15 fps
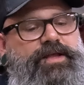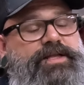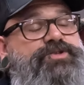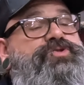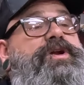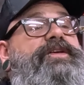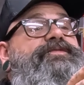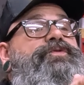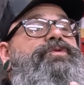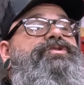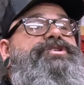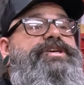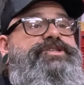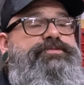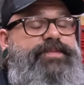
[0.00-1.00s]
Electronic fuel
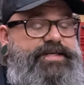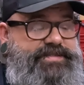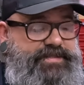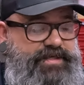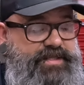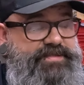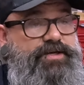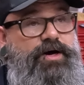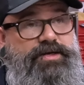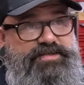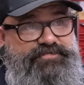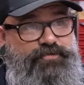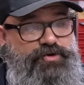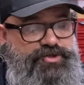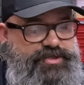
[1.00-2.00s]
injection, basically, that's Honda's
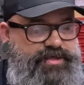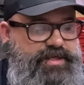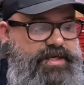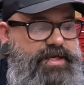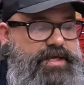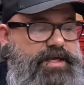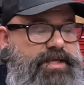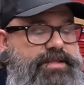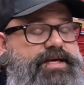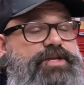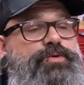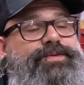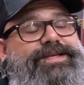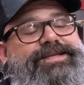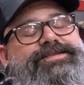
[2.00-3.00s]
version. Then
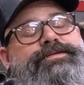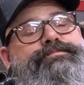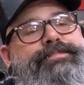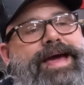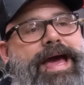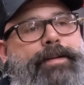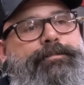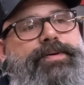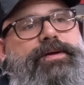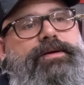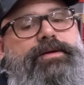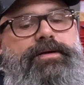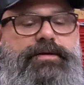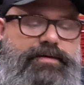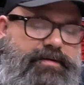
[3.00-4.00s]
you'll need to map
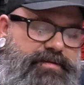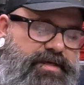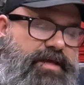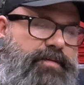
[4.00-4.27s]
the